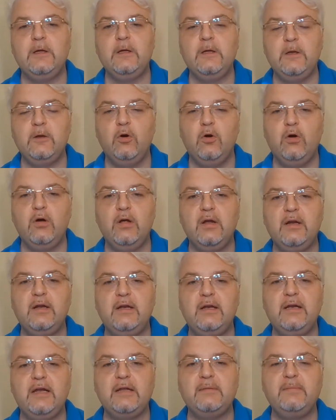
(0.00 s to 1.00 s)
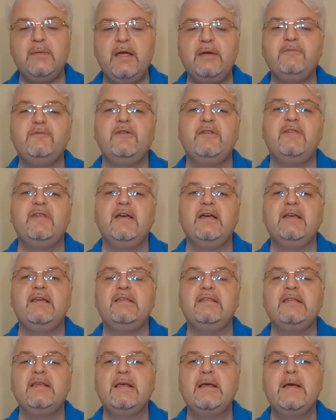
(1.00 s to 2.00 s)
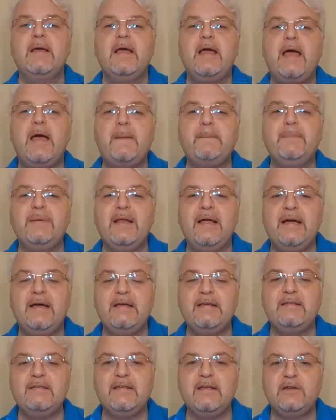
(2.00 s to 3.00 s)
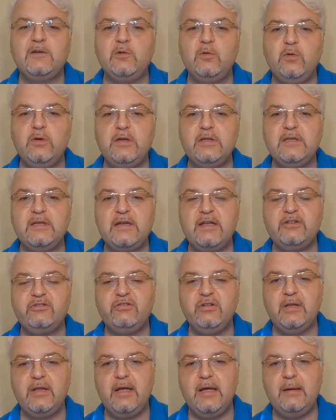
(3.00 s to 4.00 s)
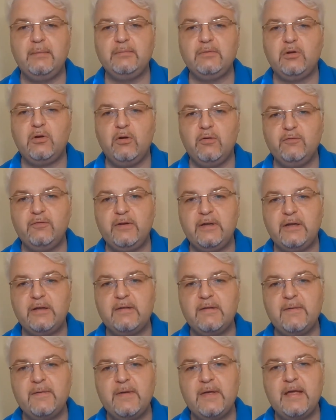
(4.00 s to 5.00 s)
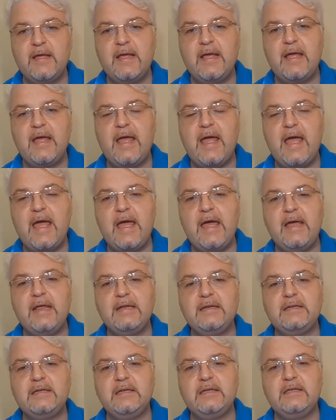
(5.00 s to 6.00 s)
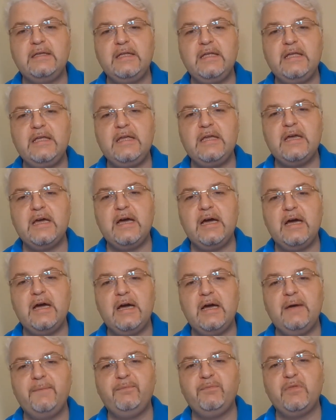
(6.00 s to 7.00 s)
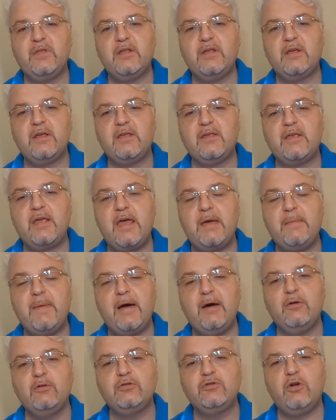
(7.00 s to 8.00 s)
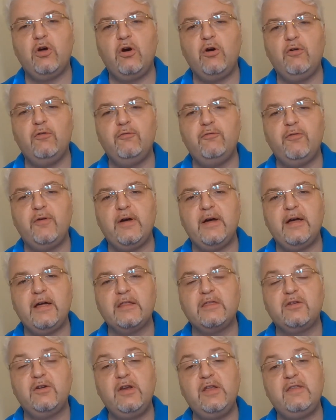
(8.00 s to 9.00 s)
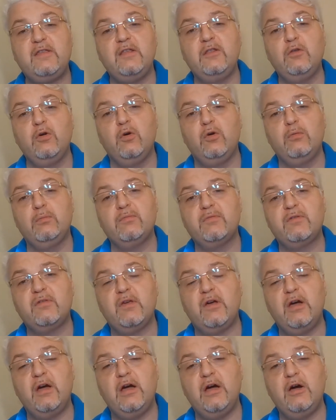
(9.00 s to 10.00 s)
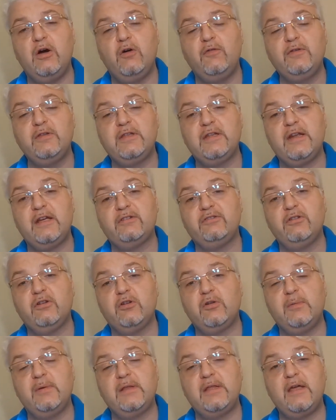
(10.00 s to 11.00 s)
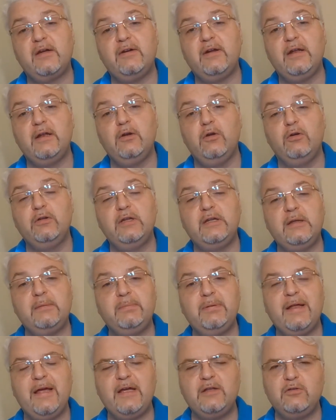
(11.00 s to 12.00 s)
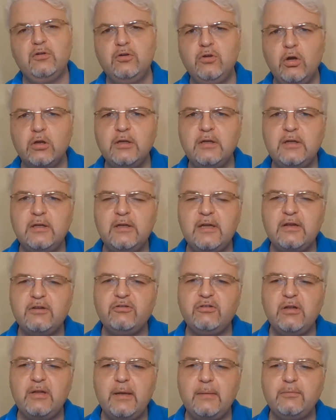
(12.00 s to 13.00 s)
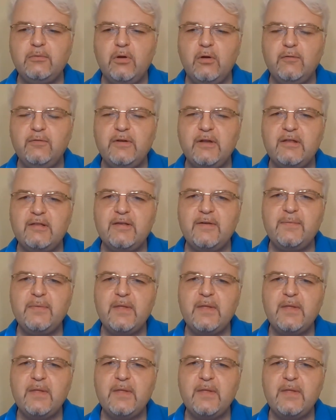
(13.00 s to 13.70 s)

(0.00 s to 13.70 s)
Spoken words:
law, let me emphasize, applies to international armed conflicts. And the amount of treaty norms of international humanitarian law that apply to non-international armed conflicts